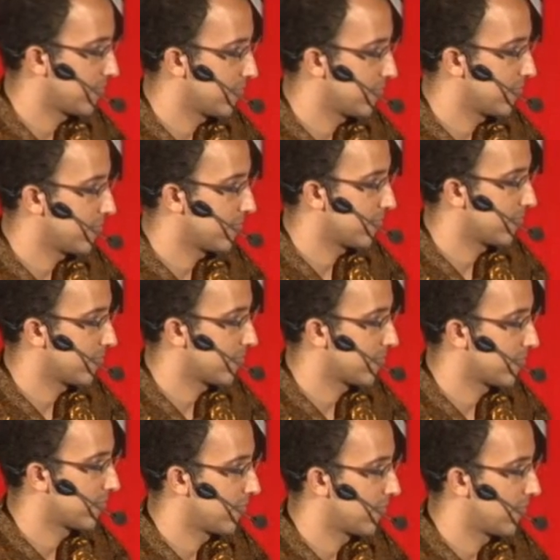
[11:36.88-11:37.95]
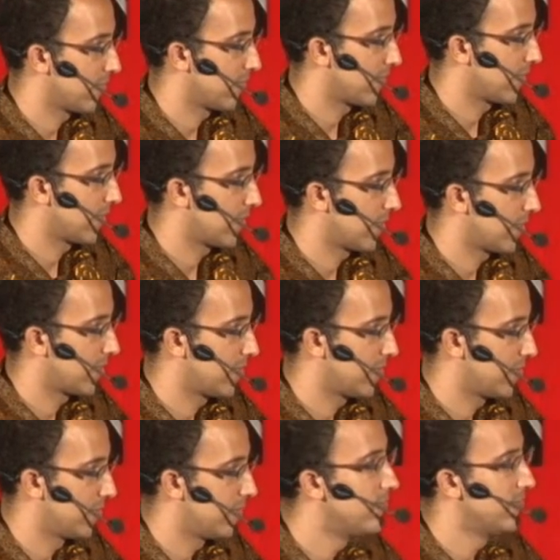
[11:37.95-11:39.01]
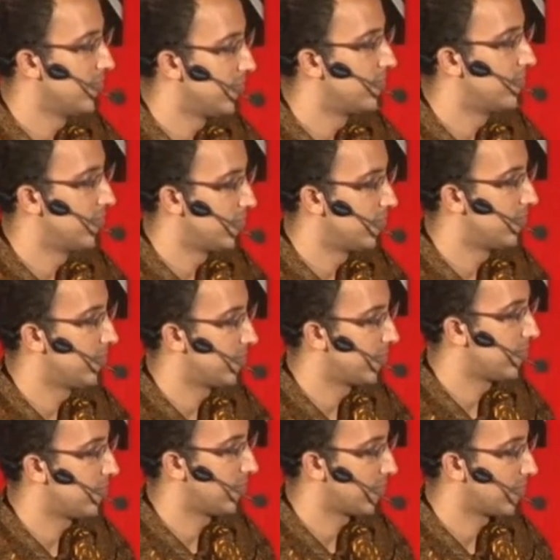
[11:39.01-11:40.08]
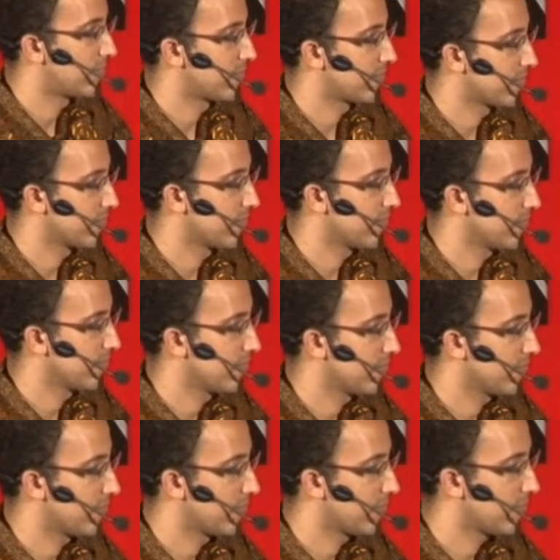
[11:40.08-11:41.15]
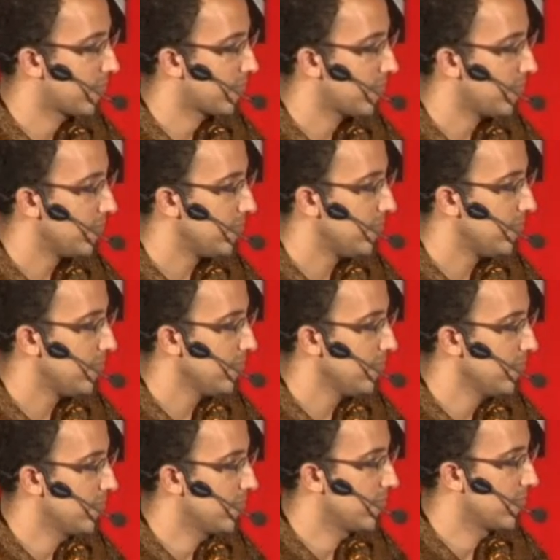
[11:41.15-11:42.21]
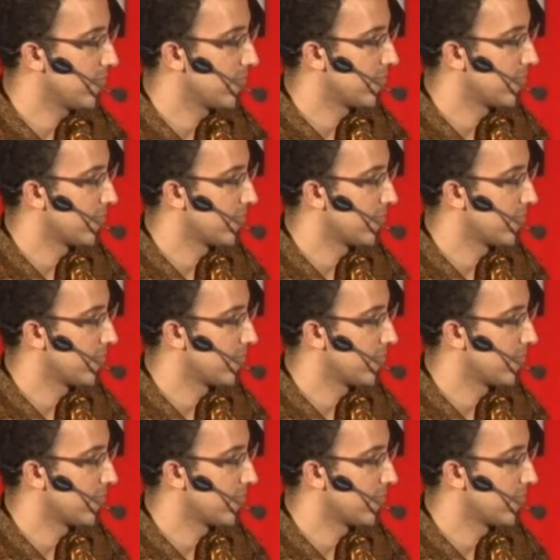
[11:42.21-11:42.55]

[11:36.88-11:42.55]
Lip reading: No words are spoken by the person on screen.